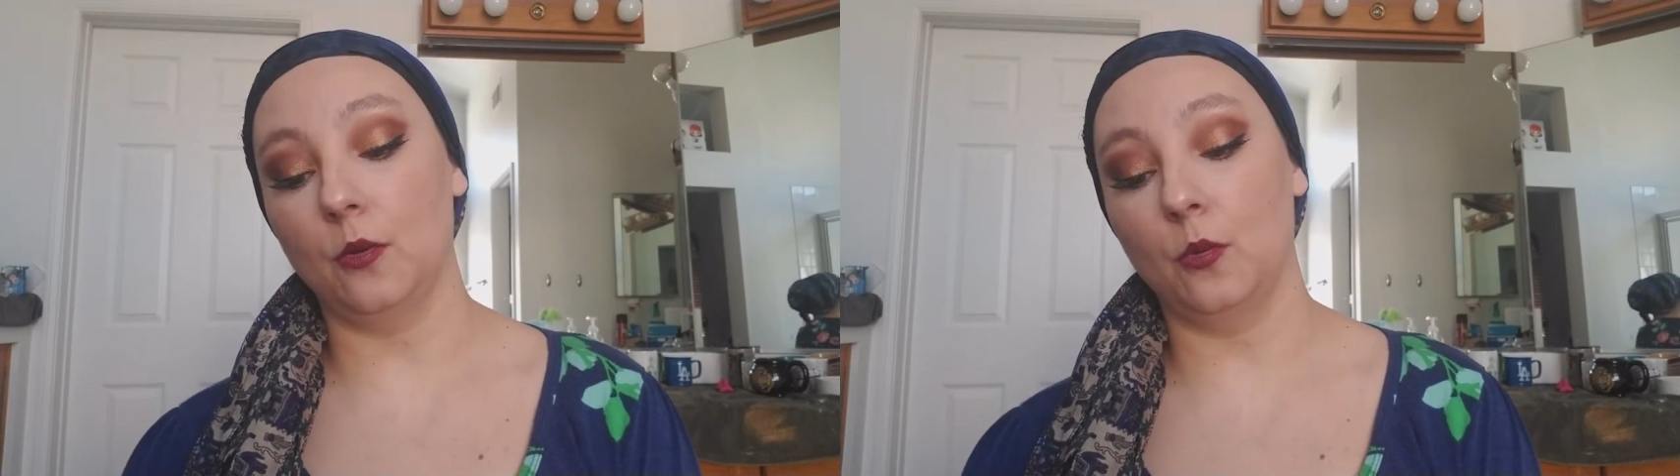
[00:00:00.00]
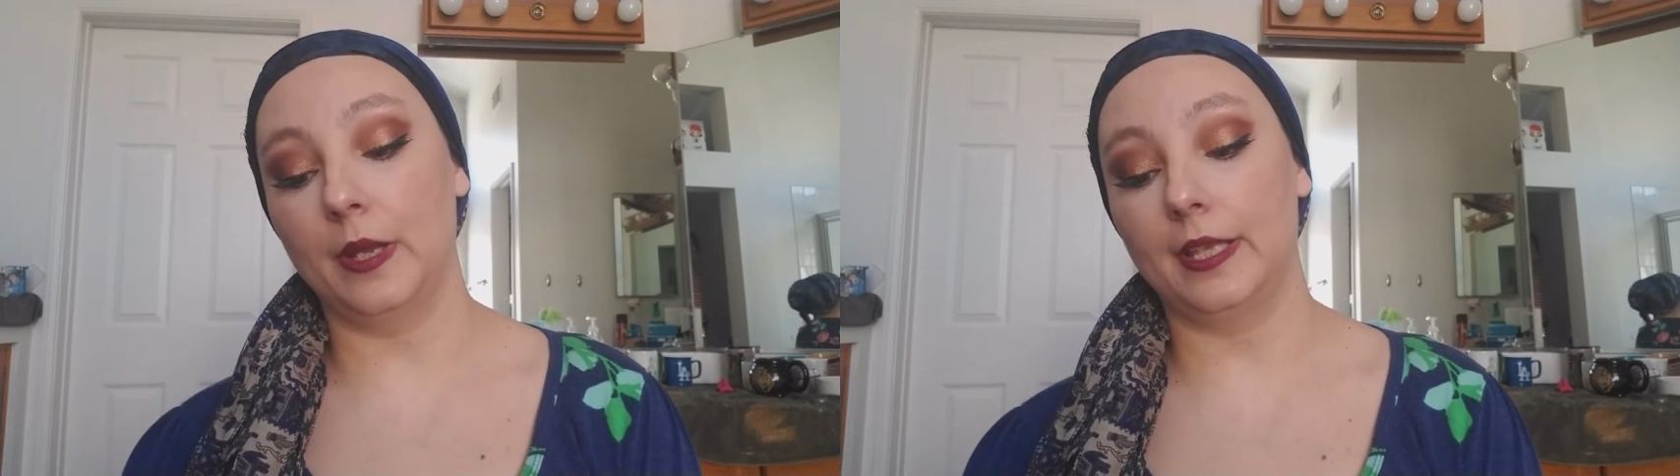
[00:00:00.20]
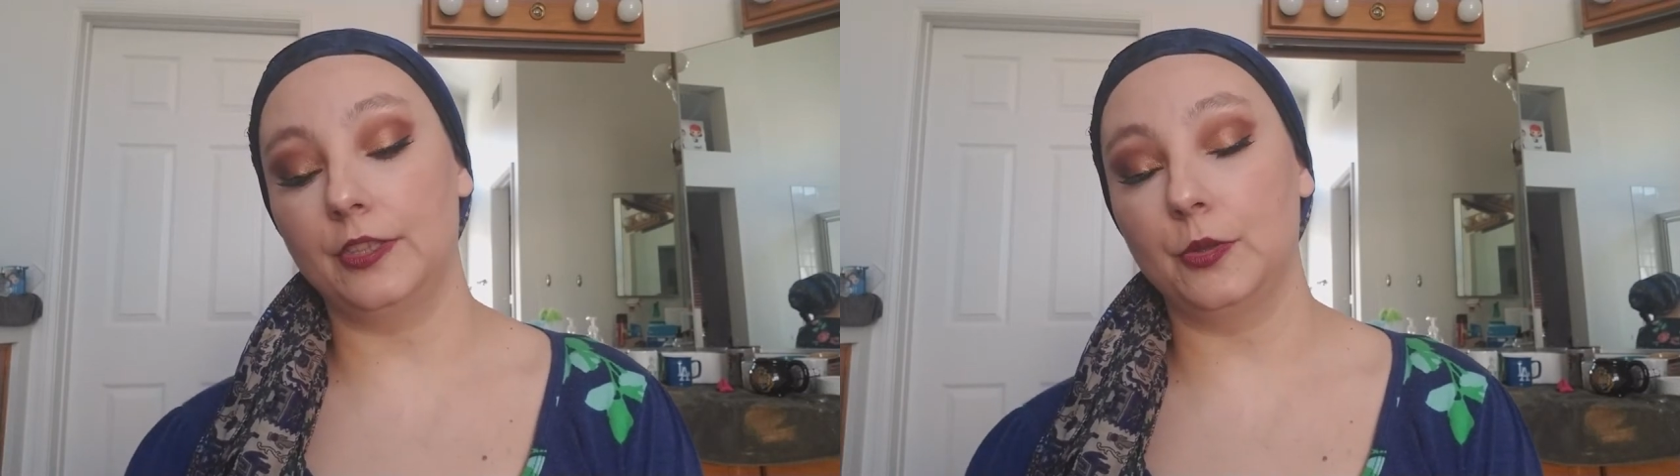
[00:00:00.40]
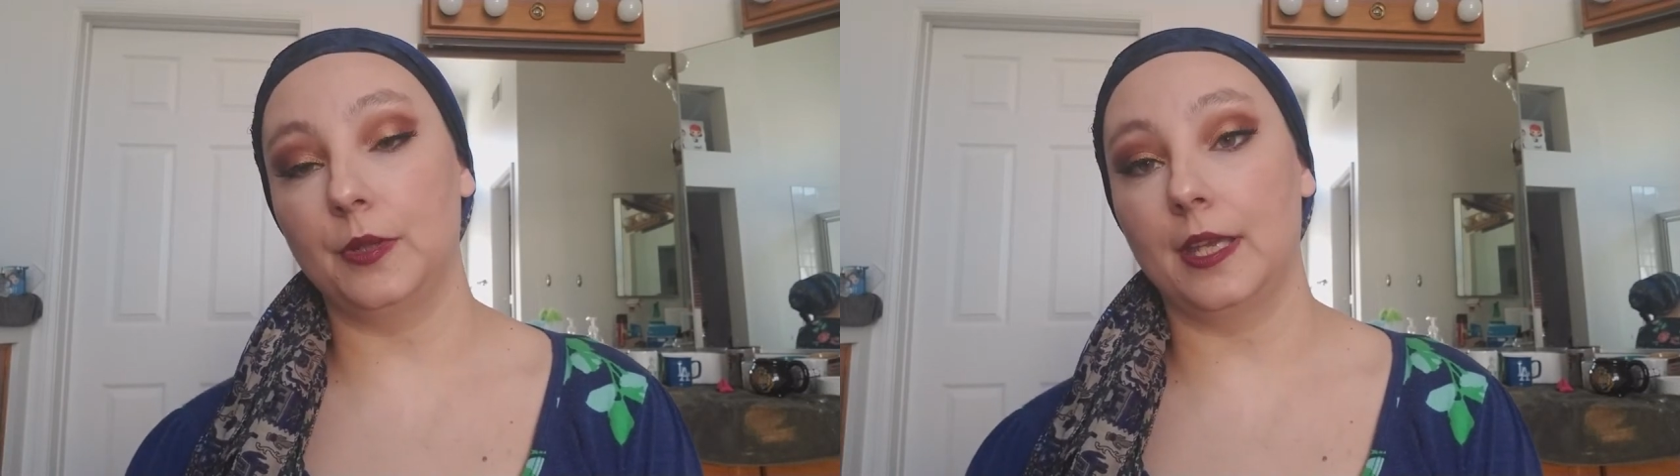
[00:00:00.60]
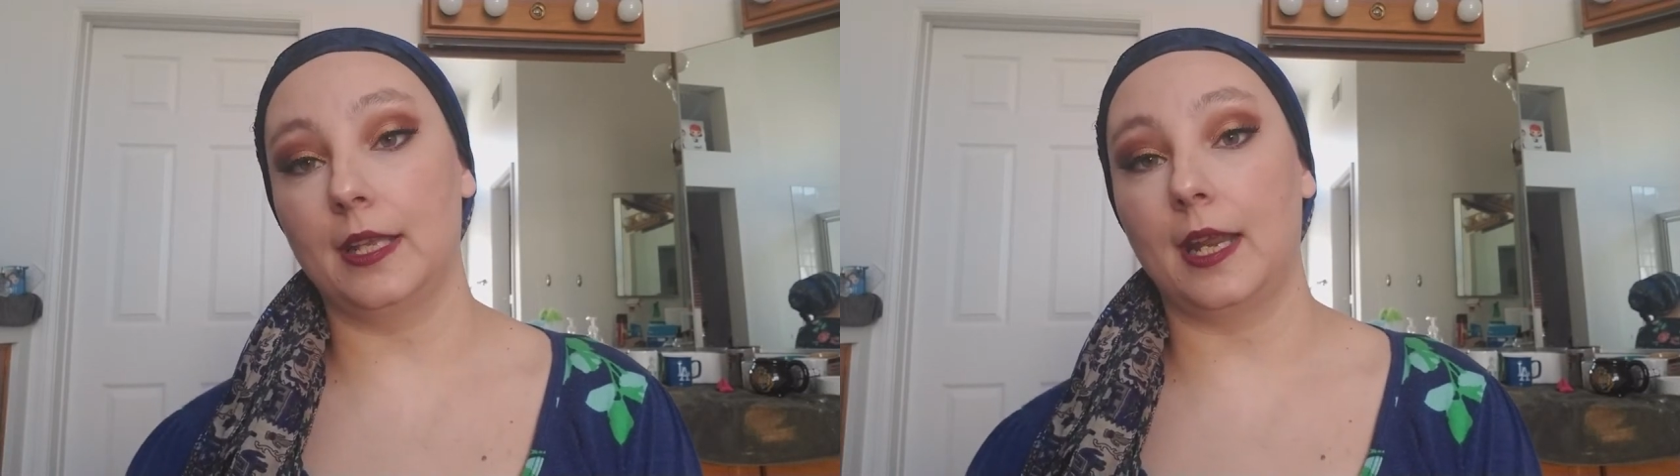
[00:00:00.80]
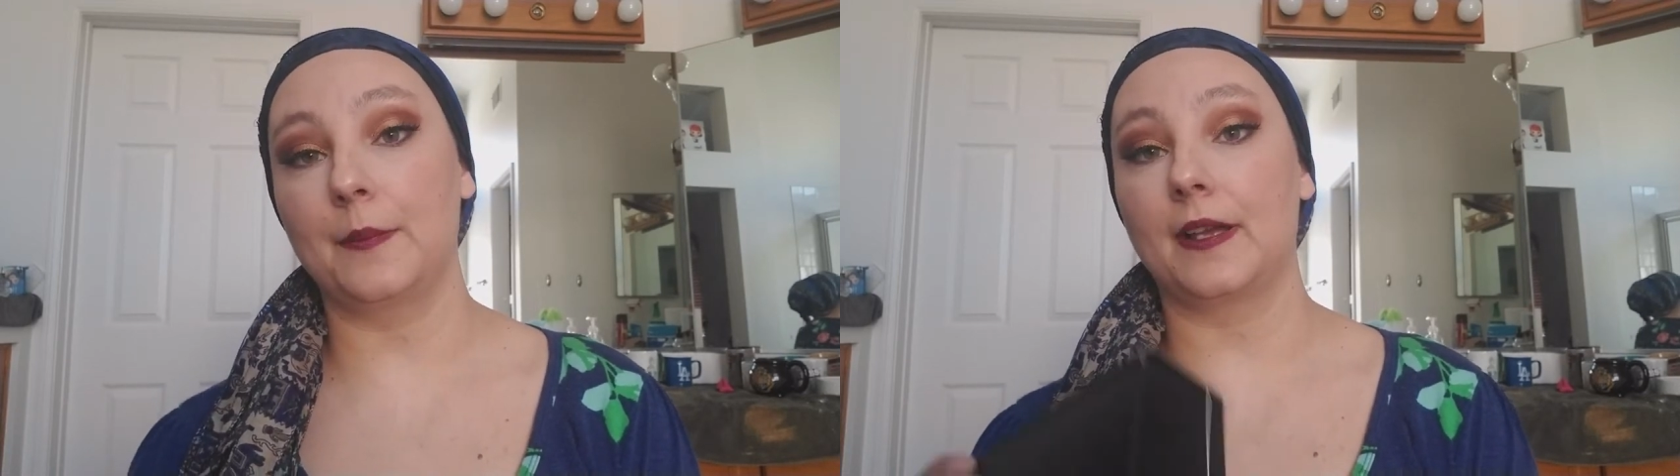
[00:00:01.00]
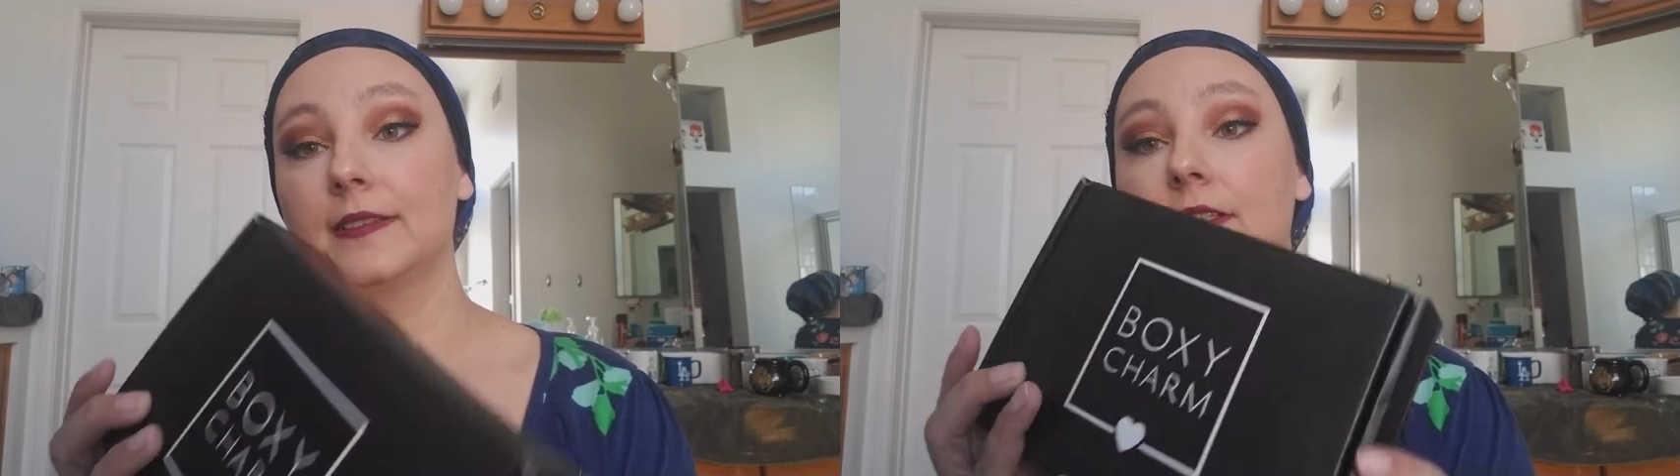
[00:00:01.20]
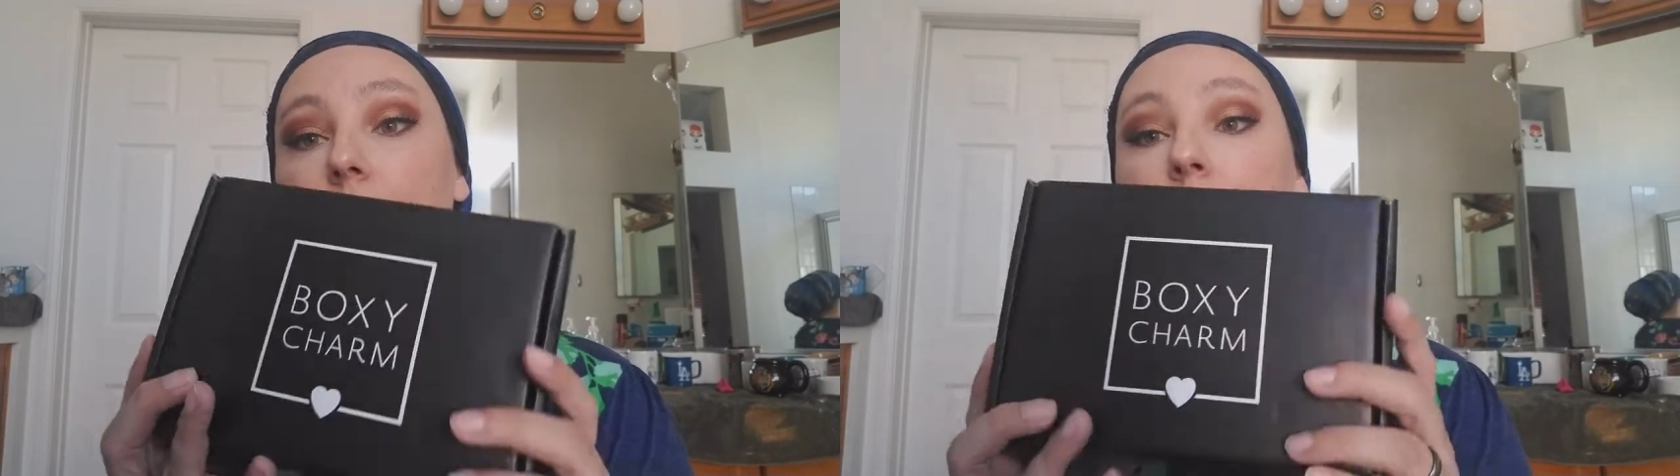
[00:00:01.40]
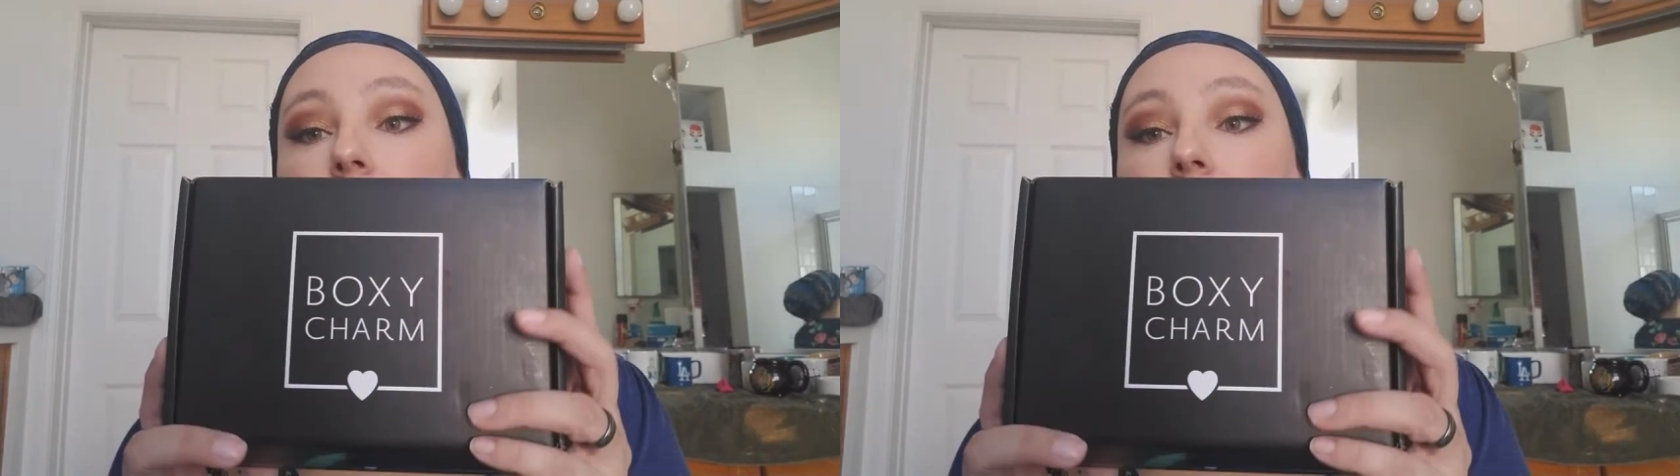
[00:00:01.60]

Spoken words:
when you get a Boxycharm,